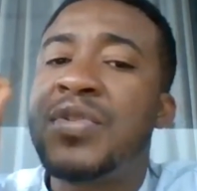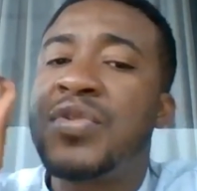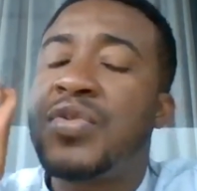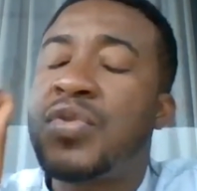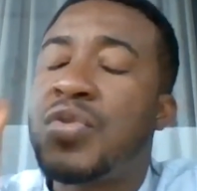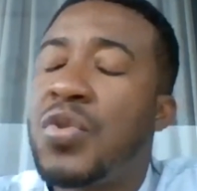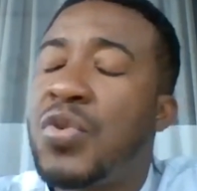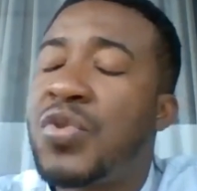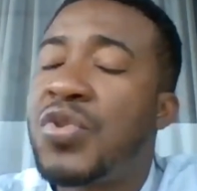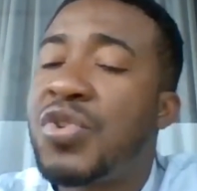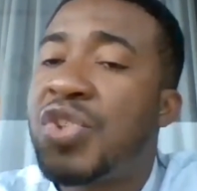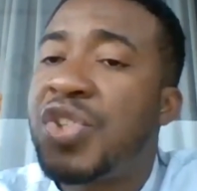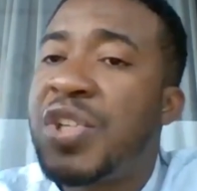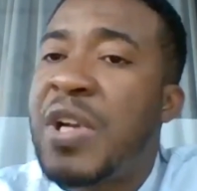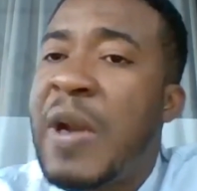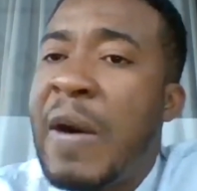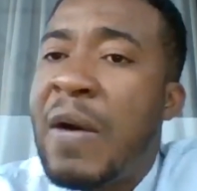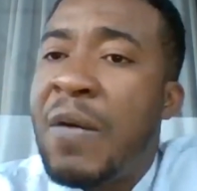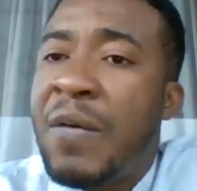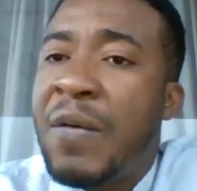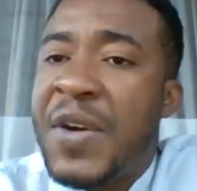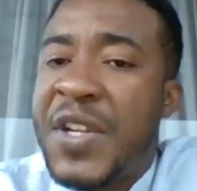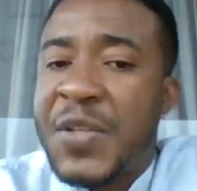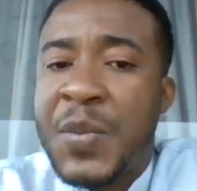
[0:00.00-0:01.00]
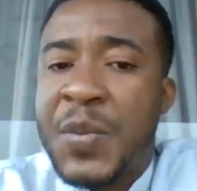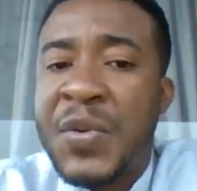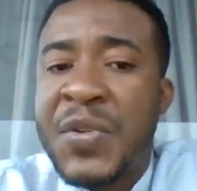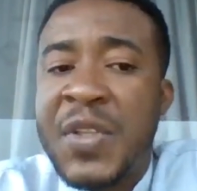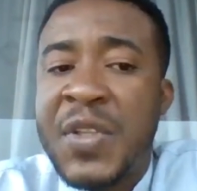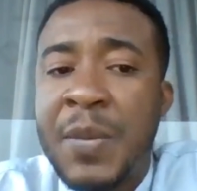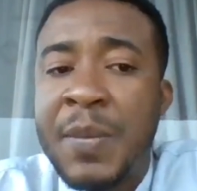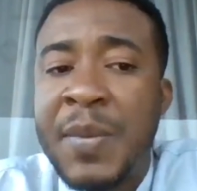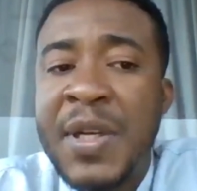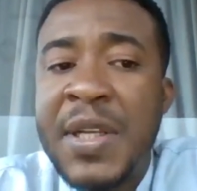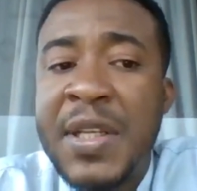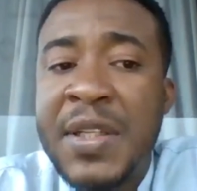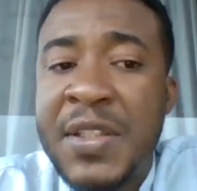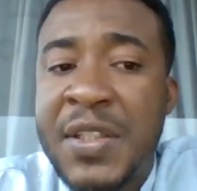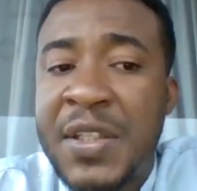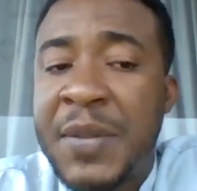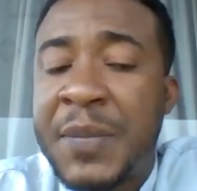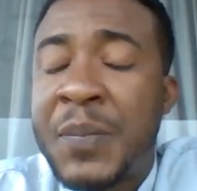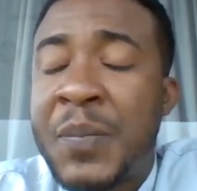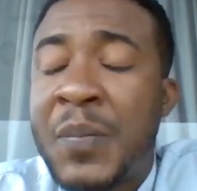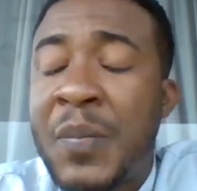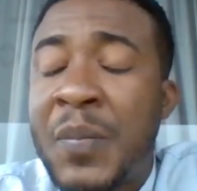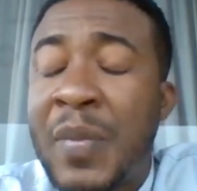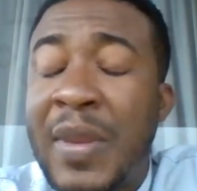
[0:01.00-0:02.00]
social
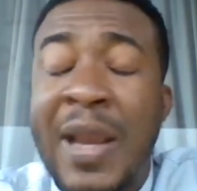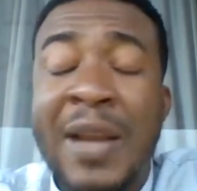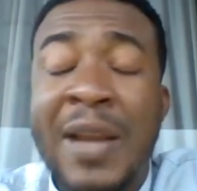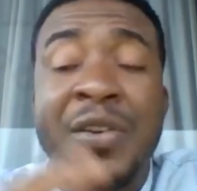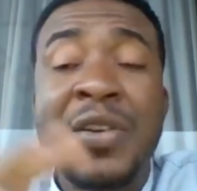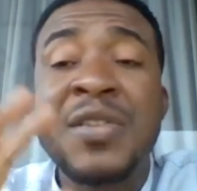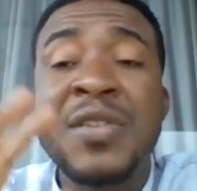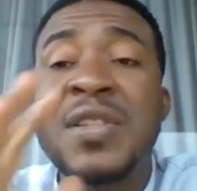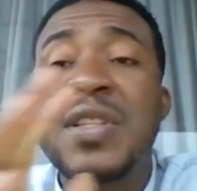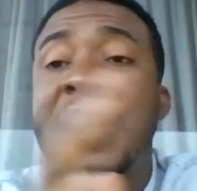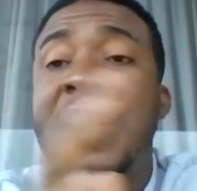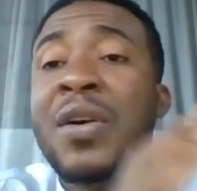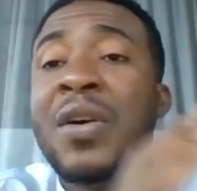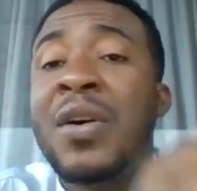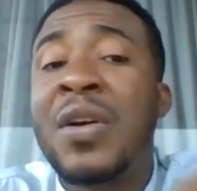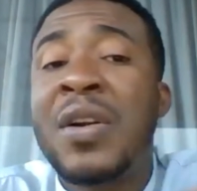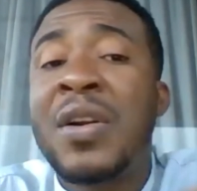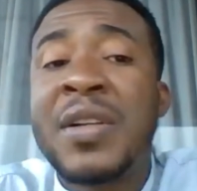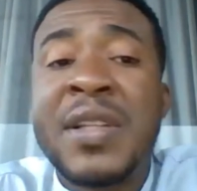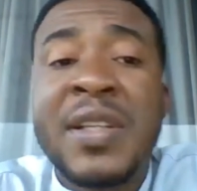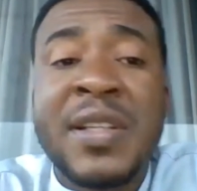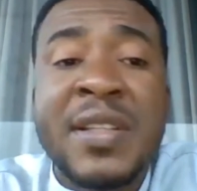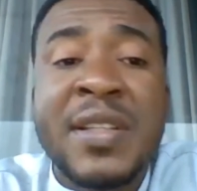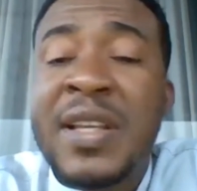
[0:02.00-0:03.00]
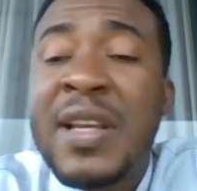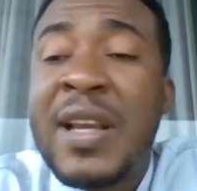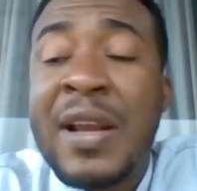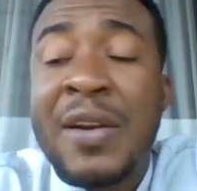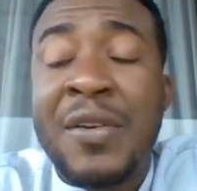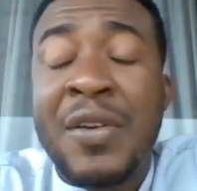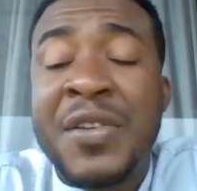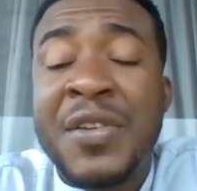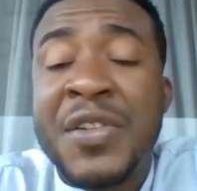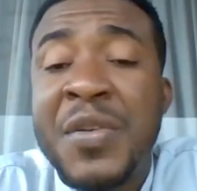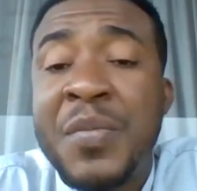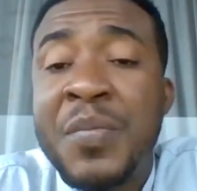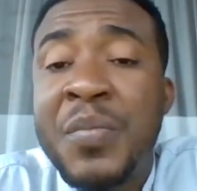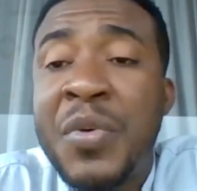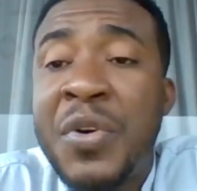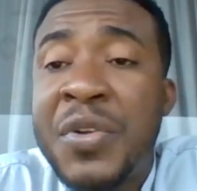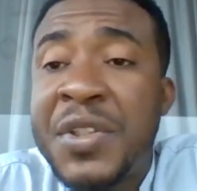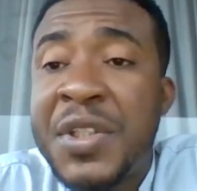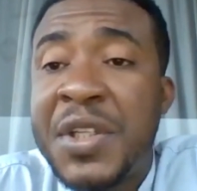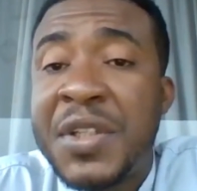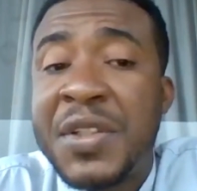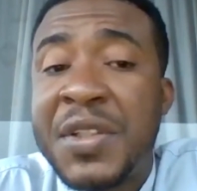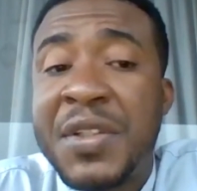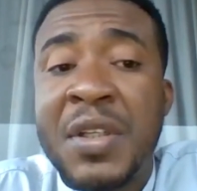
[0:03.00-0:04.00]
responsibility. I don't say all these things are not
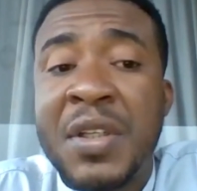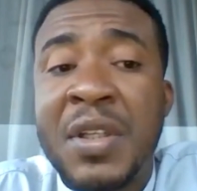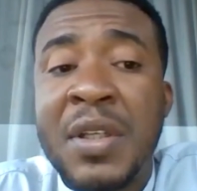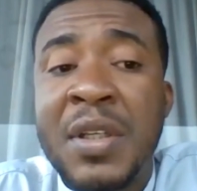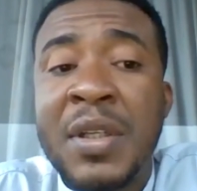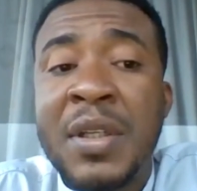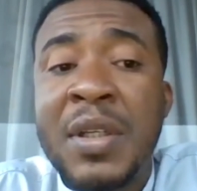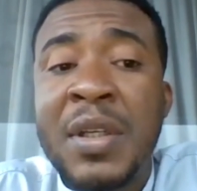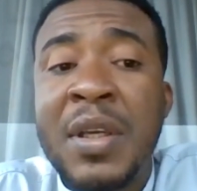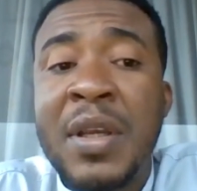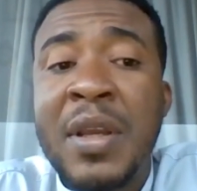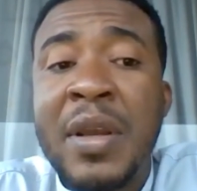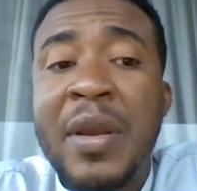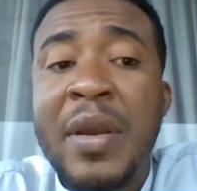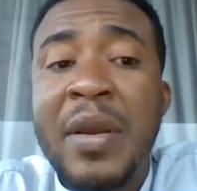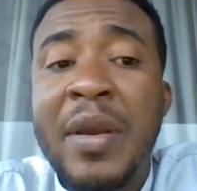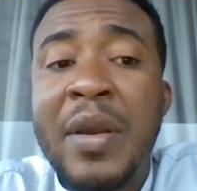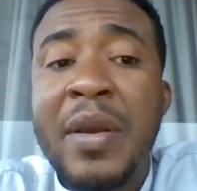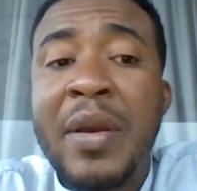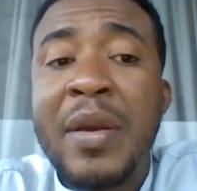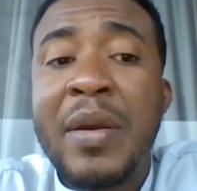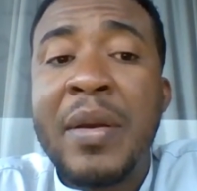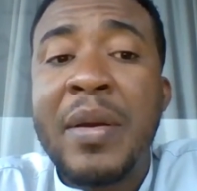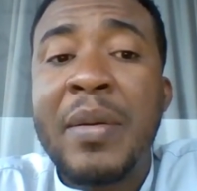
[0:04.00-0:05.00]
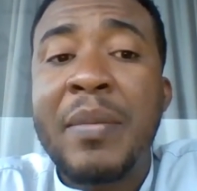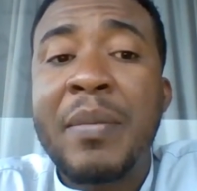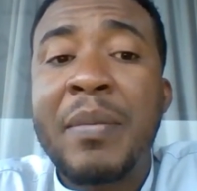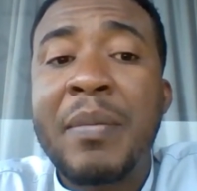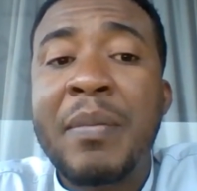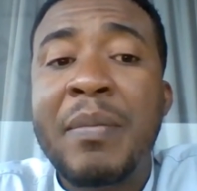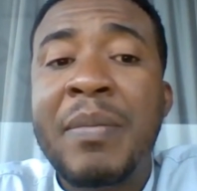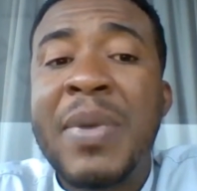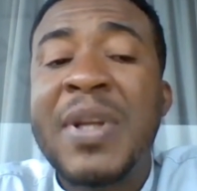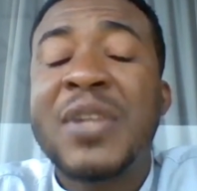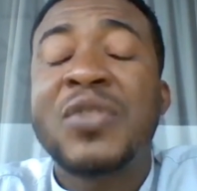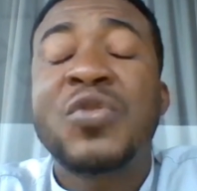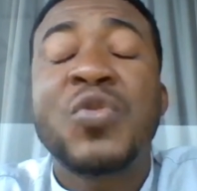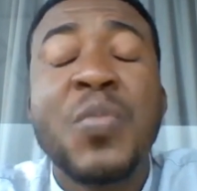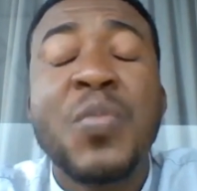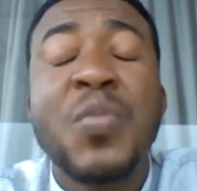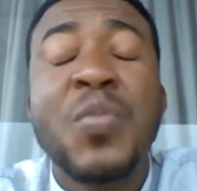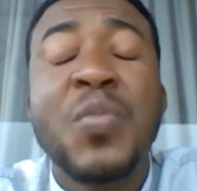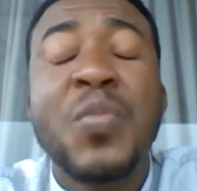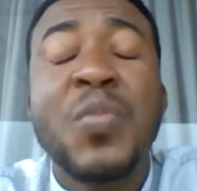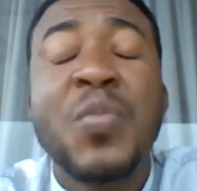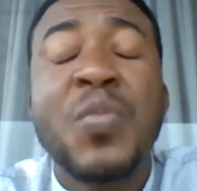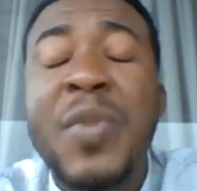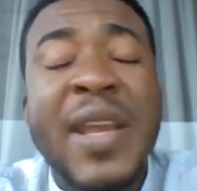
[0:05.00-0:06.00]
important, but to
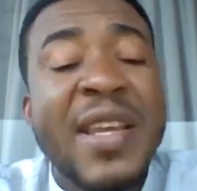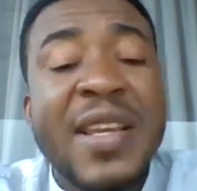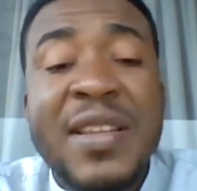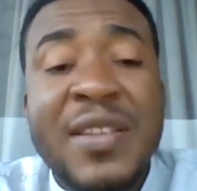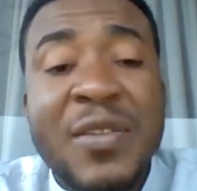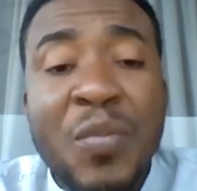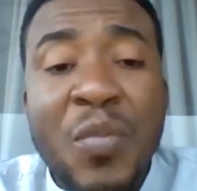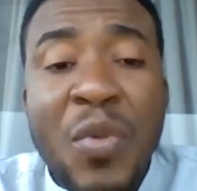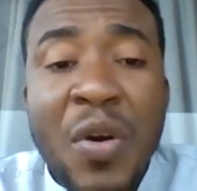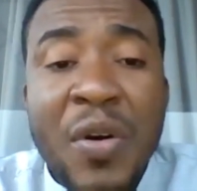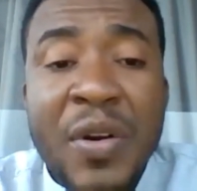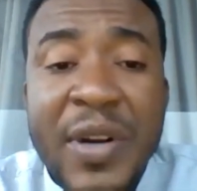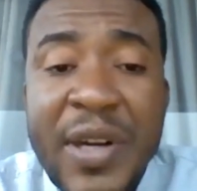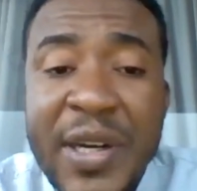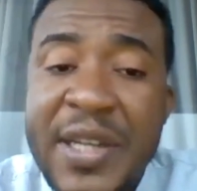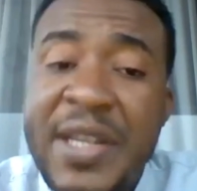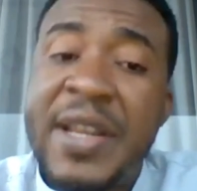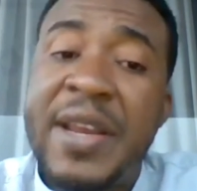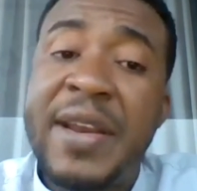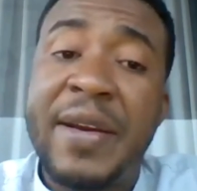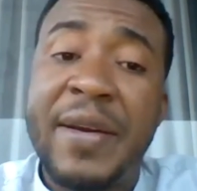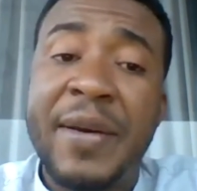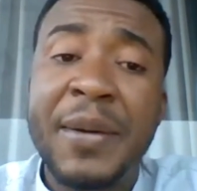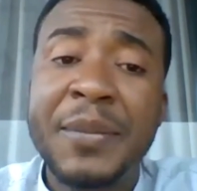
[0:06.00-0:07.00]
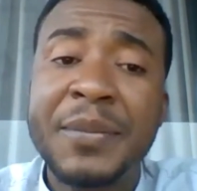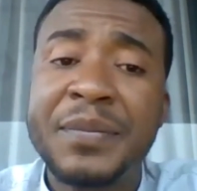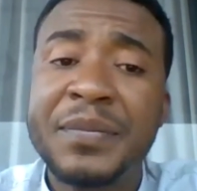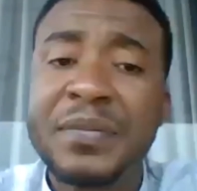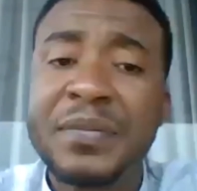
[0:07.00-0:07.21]
make it more clear,